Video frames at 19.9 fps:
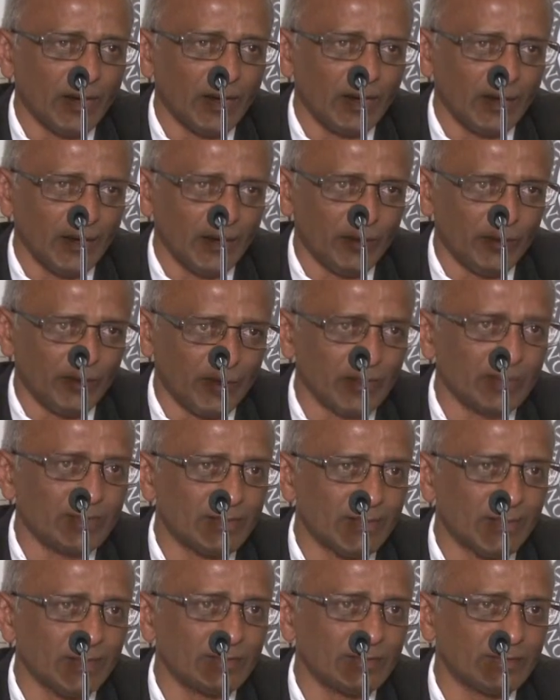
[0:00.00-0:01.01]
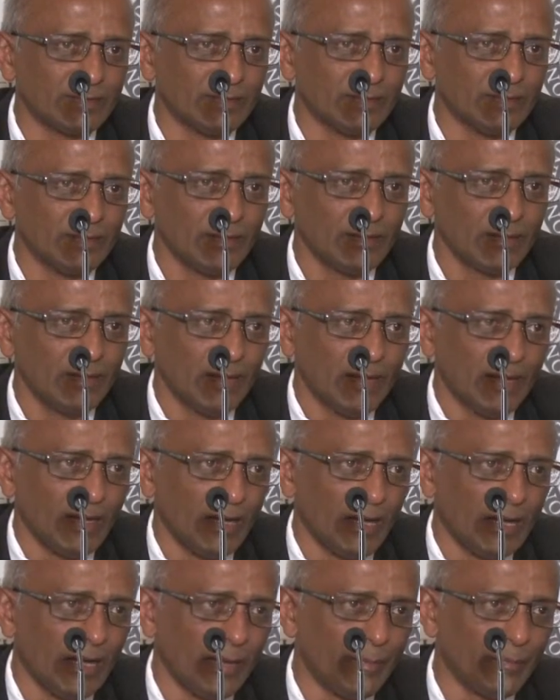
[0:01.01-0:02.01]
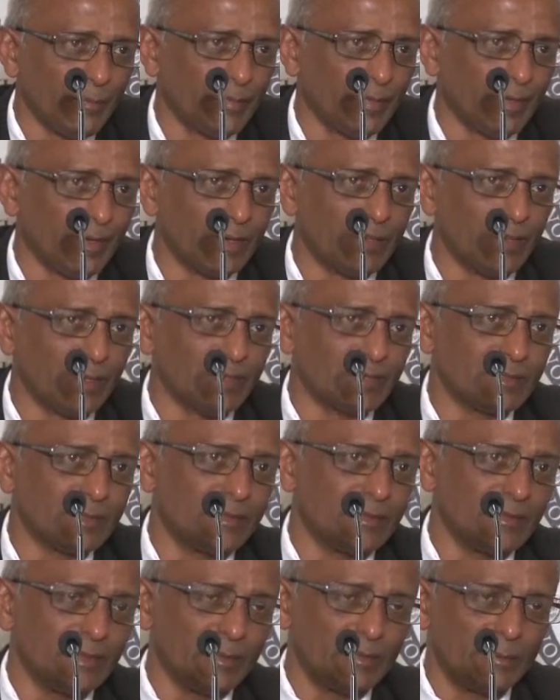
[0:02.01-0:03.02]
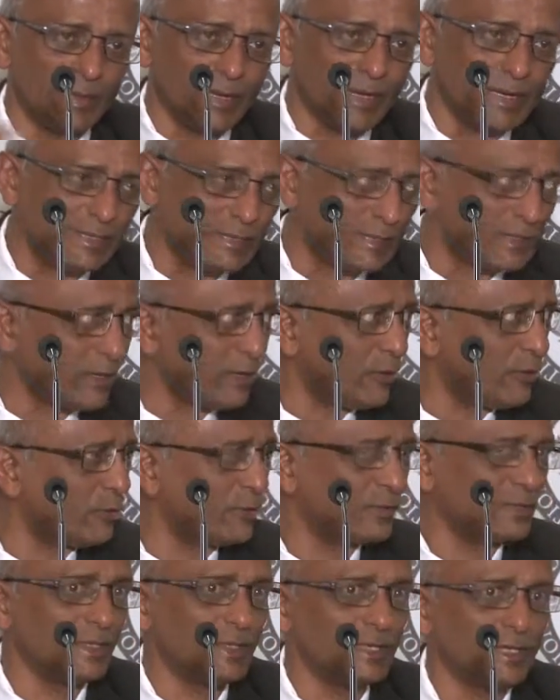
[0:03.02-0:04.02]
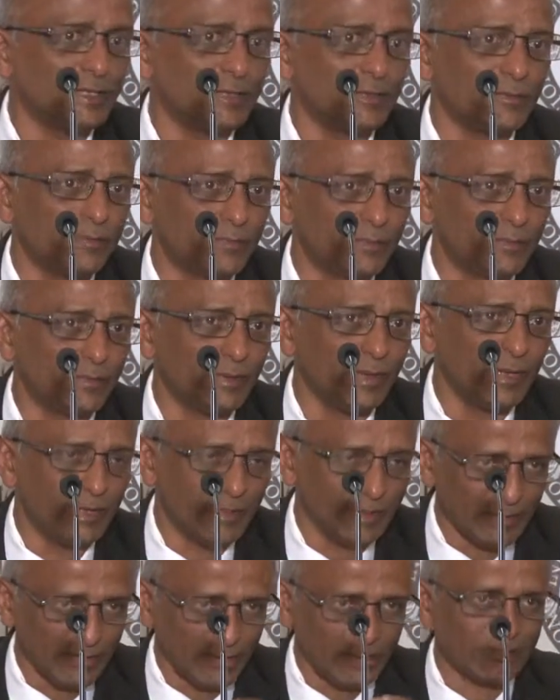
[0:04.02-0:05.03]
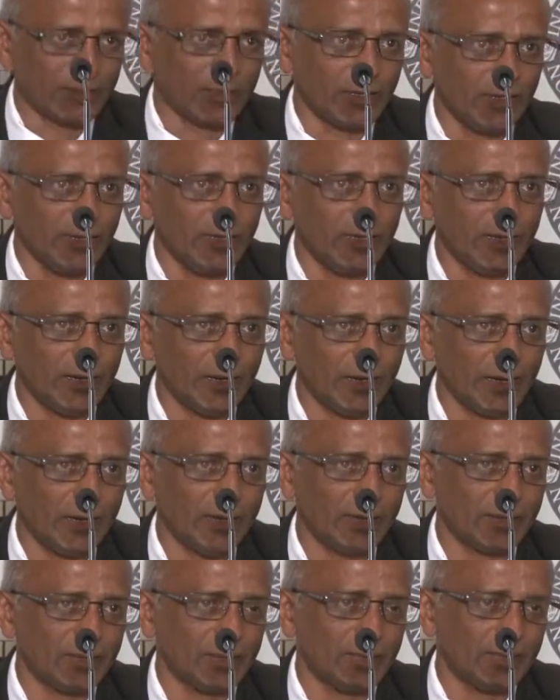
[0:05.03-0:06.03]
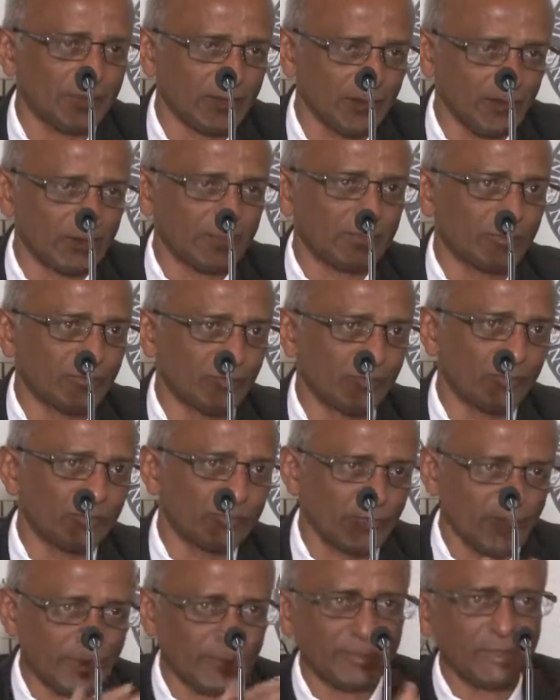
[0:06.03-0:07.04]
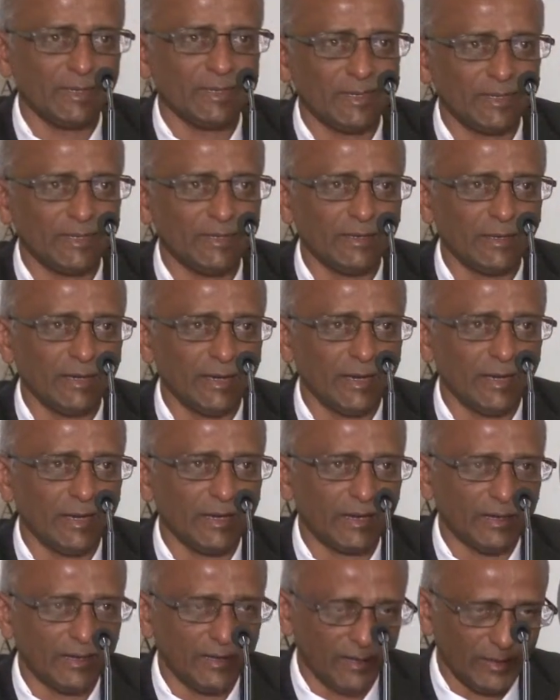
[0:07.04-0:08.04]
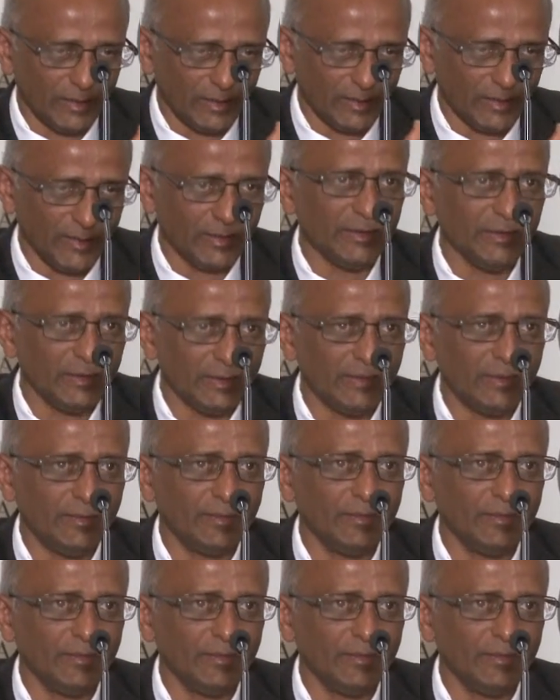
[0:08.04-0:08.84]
In one sense, it has replaced a whole series of in Australia, and I think it's also happening in India.